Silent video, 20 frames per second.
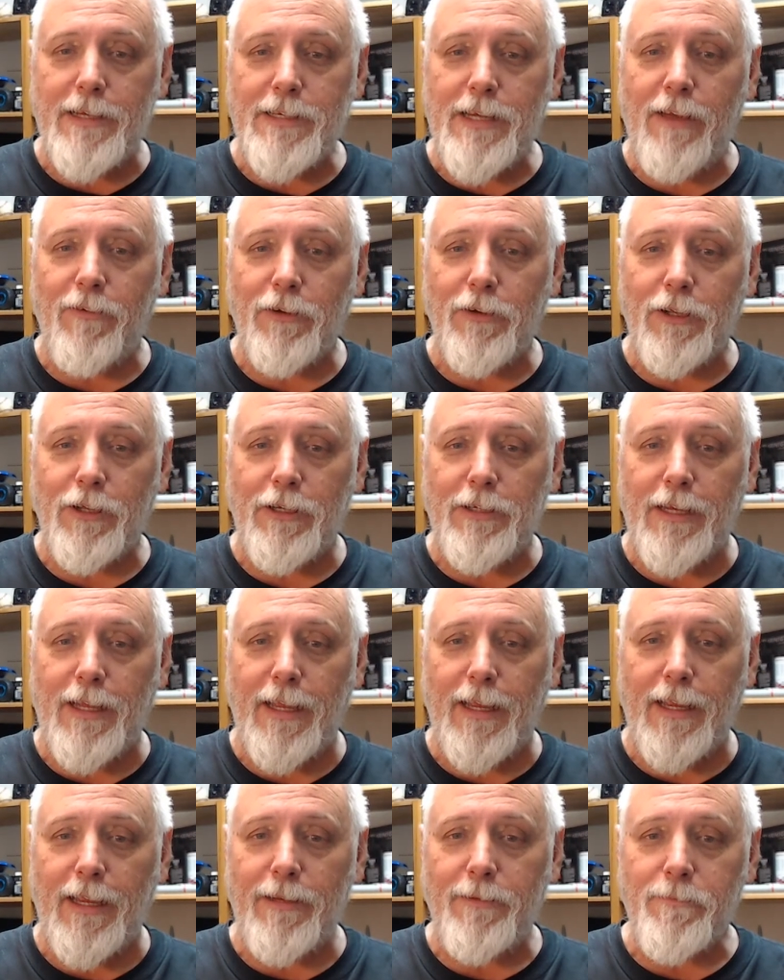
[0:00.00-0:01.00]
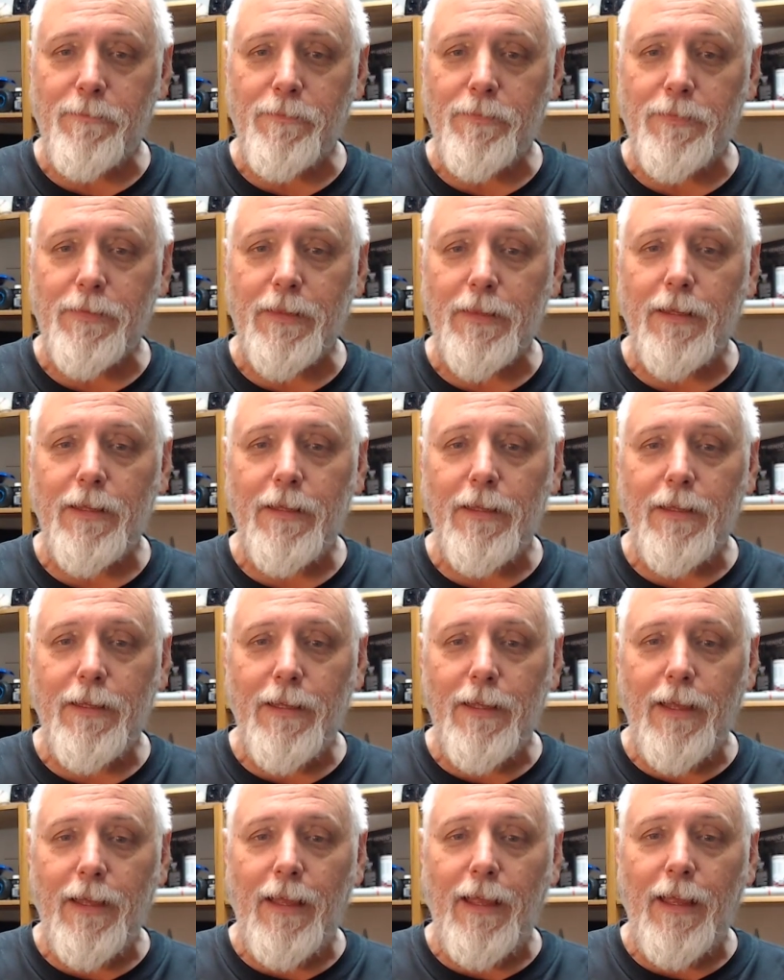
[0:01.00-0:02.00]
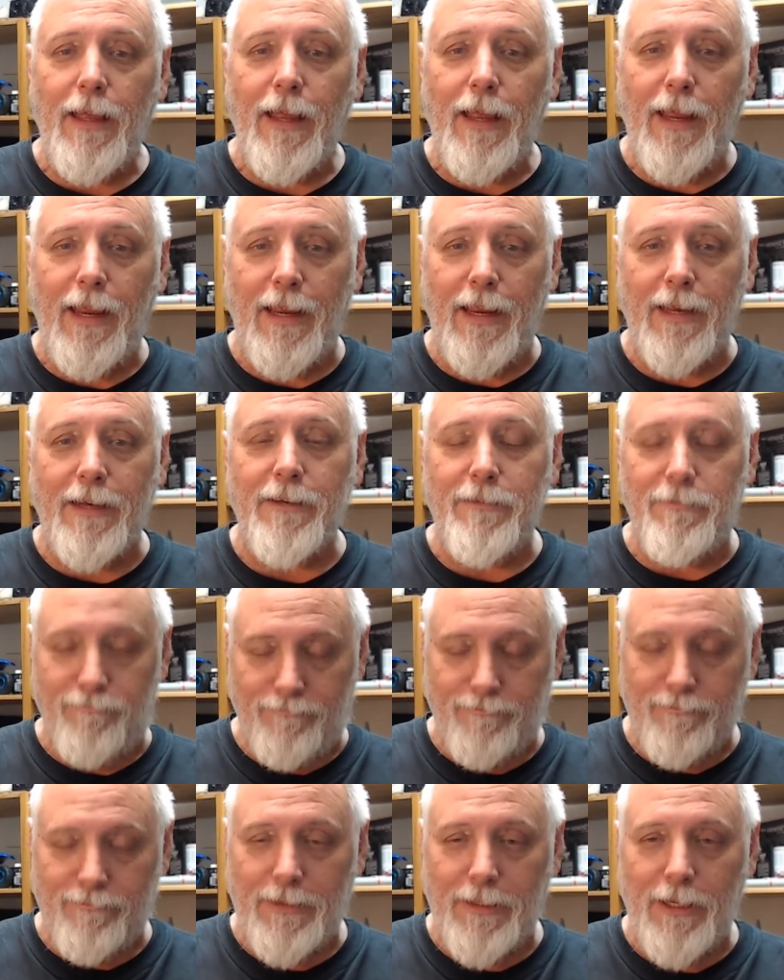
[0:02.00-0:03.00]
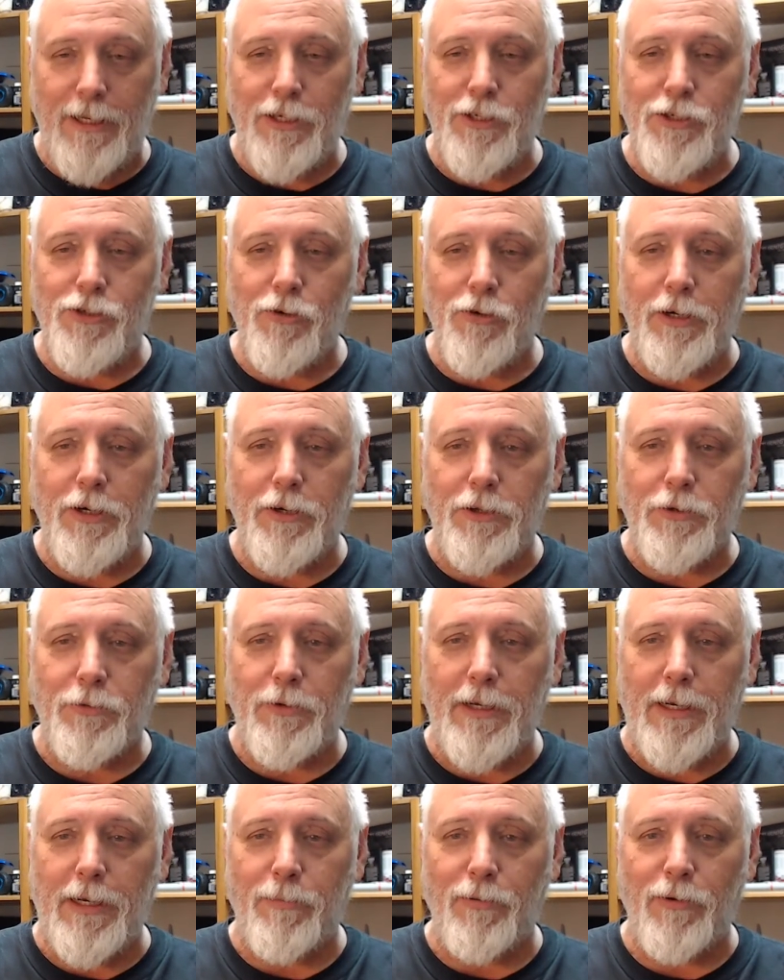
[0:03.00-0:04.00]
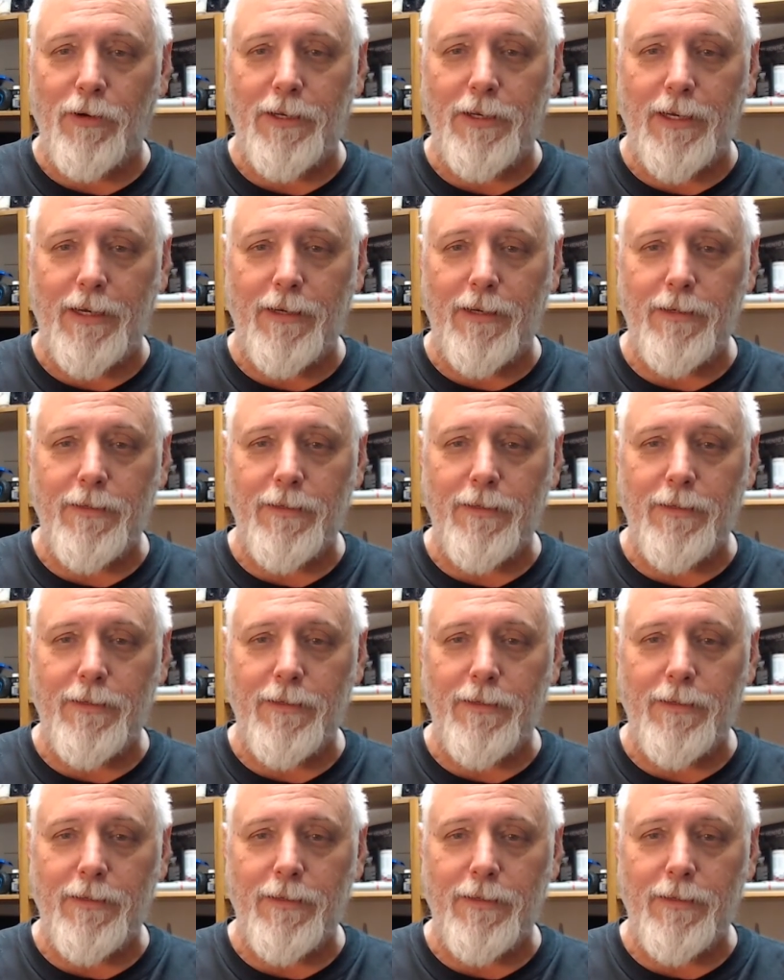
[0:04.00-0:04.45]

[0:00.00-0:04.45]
have a good day and enjoy your 3D printing.